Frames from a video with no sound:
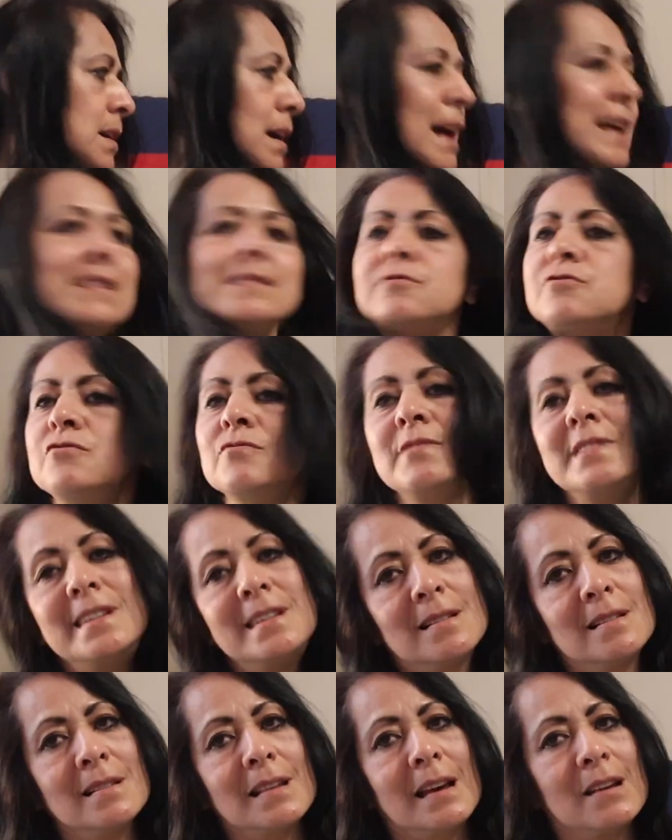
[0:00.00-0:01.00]
I do
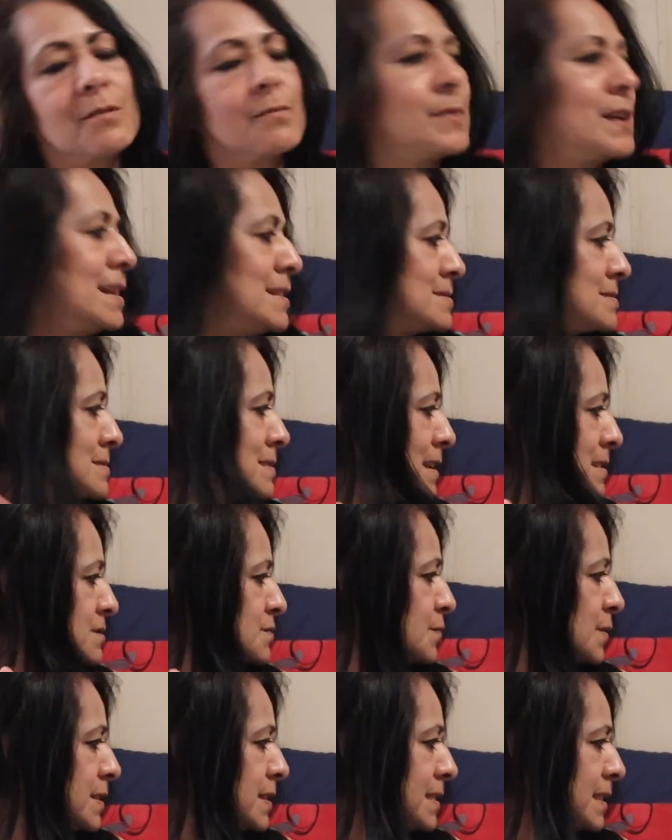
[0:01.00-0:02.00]
eat a lot of rice. That's
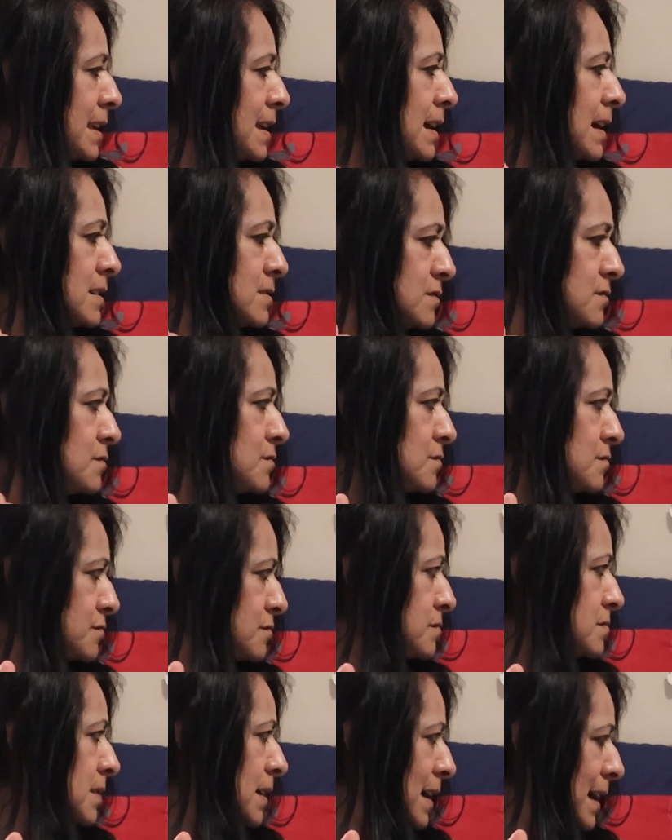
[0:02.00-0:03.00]
one thing I do
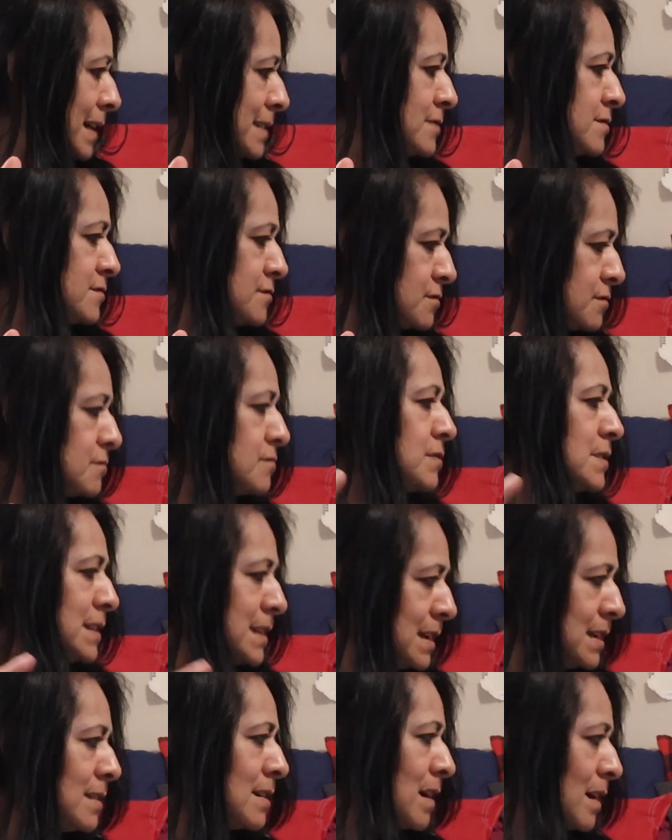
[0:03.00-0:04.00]

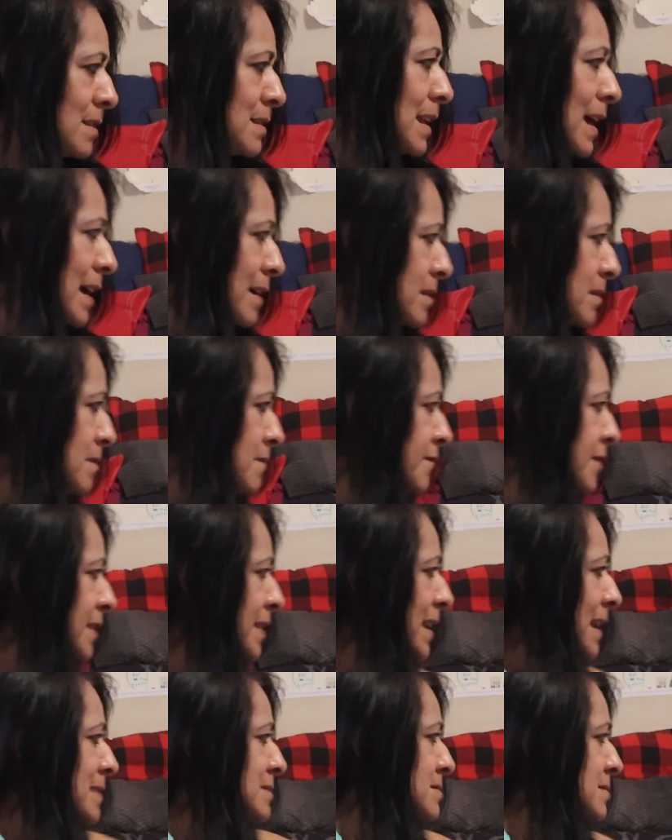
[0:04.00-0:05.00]
eat a lot of,
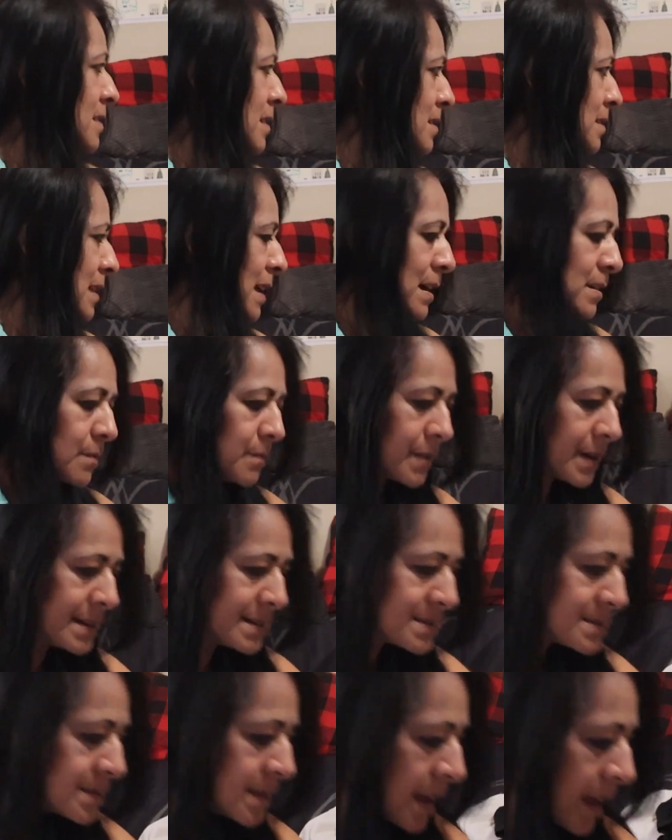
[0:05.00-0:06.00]
and that's a lot of
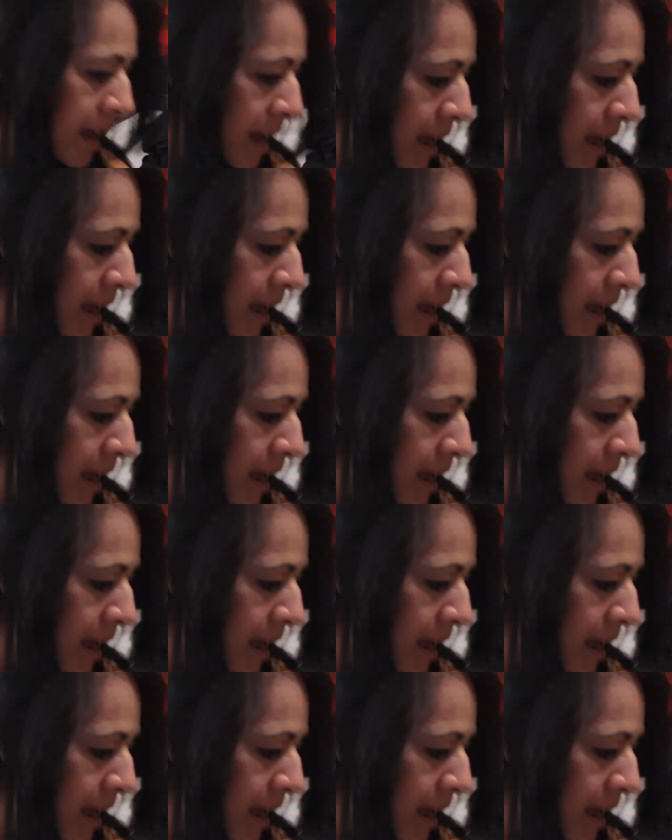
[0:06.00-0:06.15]
rice.